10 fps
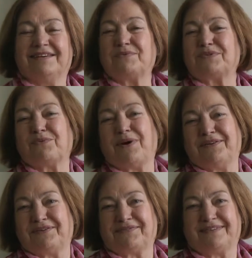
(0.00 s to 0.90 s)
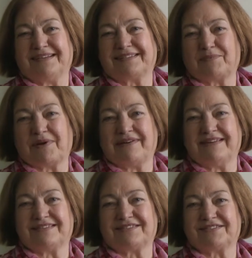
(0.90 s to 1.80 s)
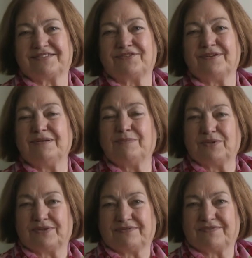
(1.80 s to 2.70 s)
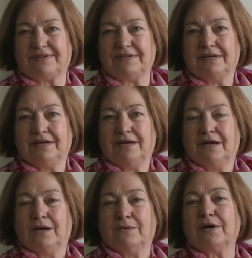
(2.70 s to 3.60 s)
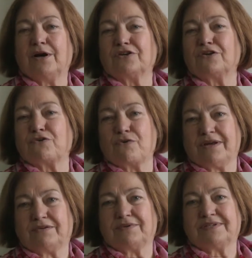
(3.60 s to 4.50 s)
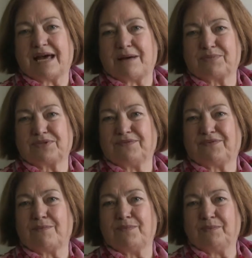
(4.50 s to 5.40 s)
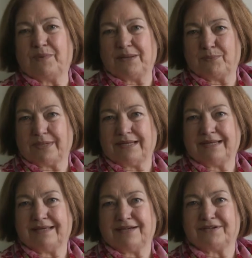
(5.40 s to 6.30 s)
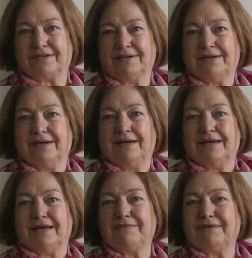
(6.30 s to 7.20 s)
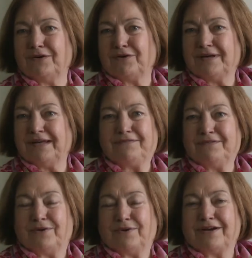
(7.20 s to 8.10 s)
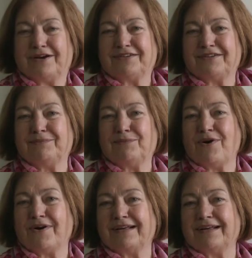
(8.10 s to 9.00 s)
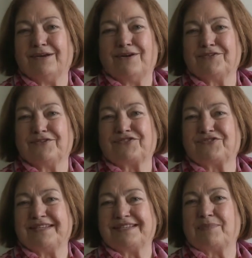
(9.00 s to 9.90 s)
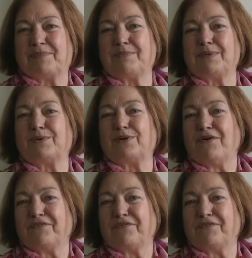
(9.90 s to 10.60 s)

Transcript: It was a wonderful experience, truly beautiful. we got a great reception from people here. Even going out and walking along the streets, people were